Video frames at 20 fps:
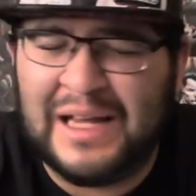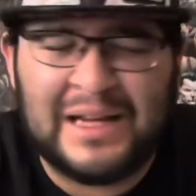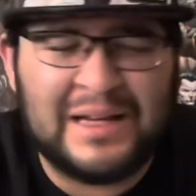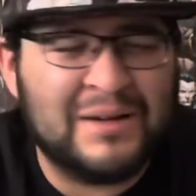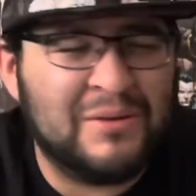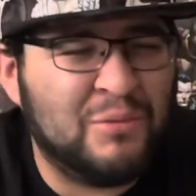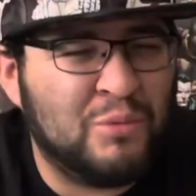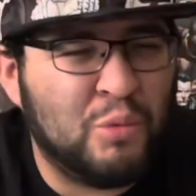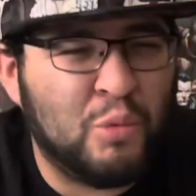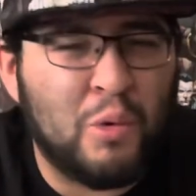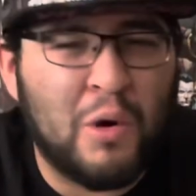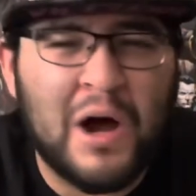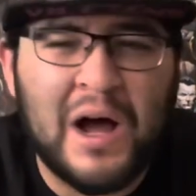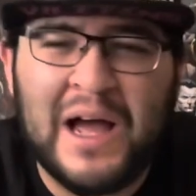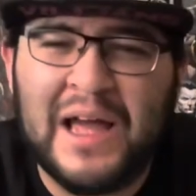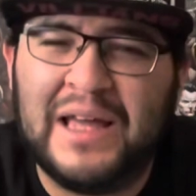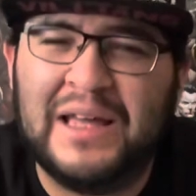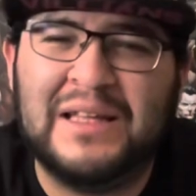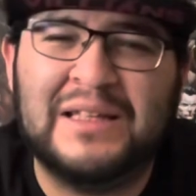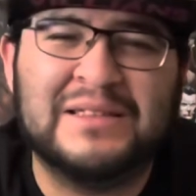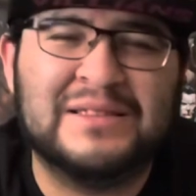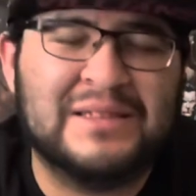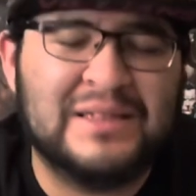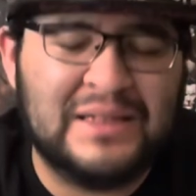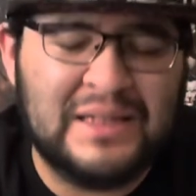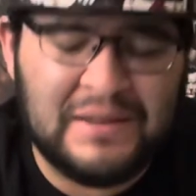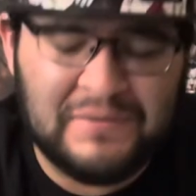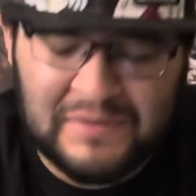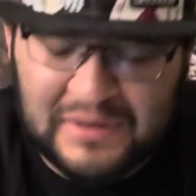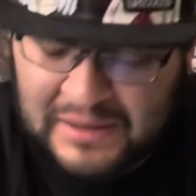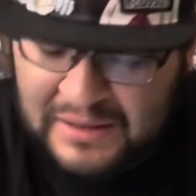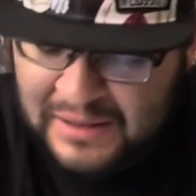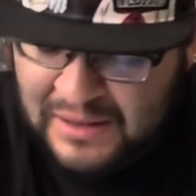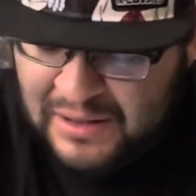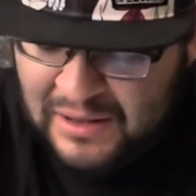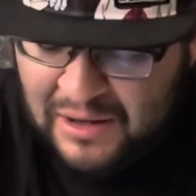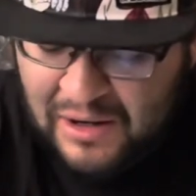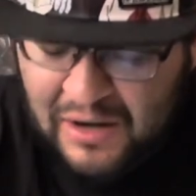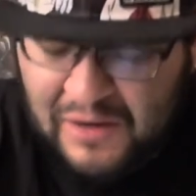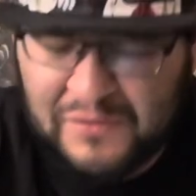Like, why is it even
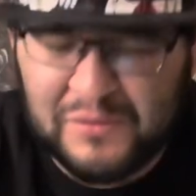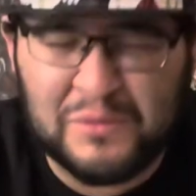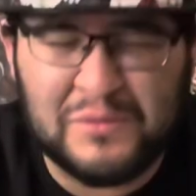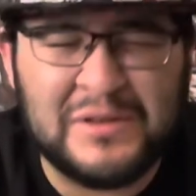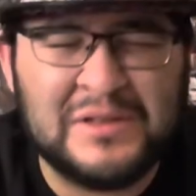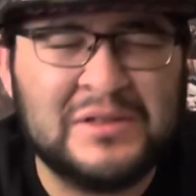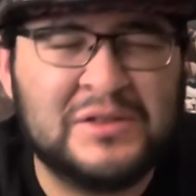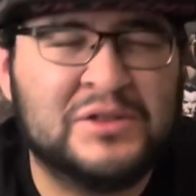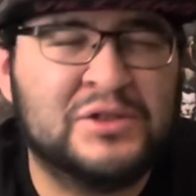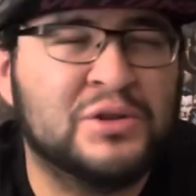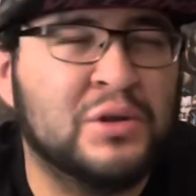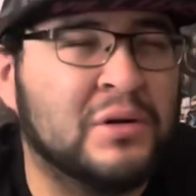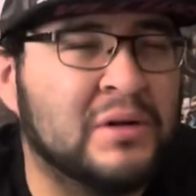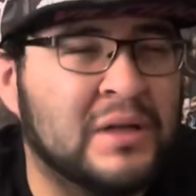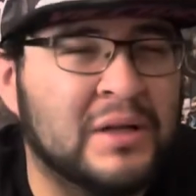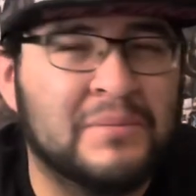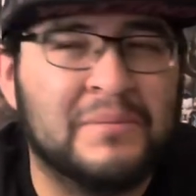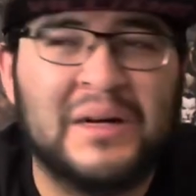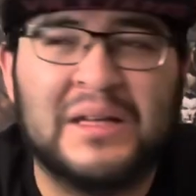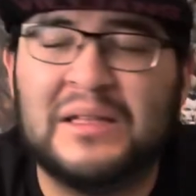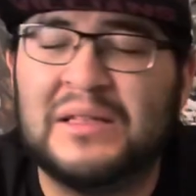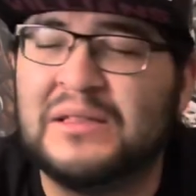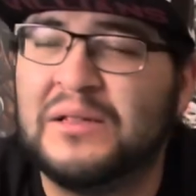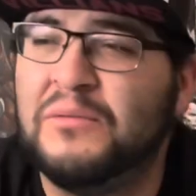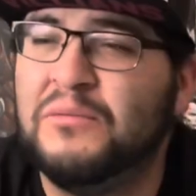all for one's joking about this?